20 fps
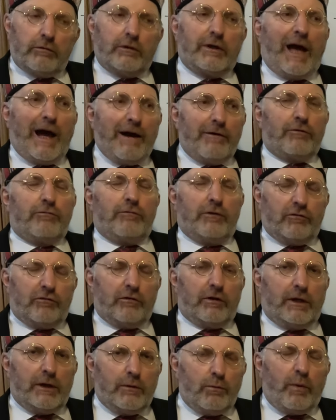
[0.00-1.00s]

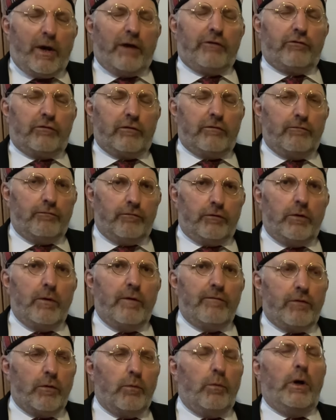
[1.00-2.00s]
characteristically Western view
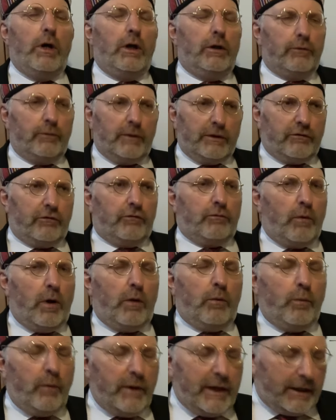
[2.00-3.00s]
of the world, which is
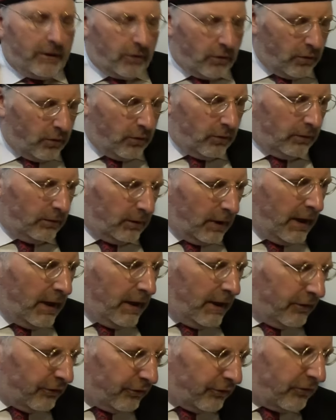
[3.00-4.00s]
what we call
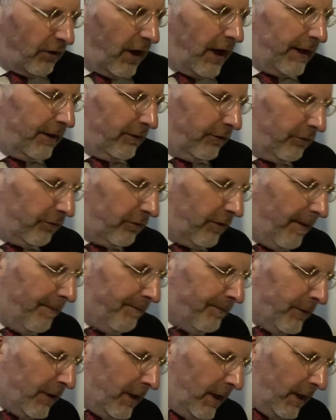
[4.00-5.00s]
science.
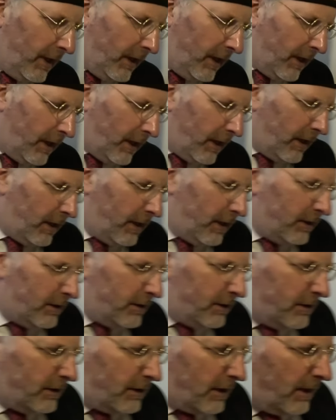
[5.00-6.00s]

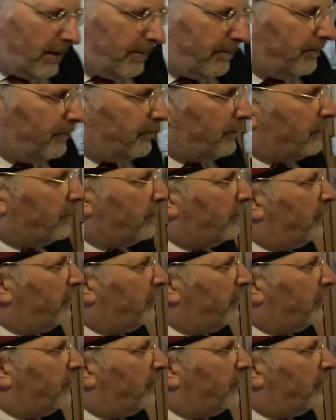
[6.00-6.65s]
And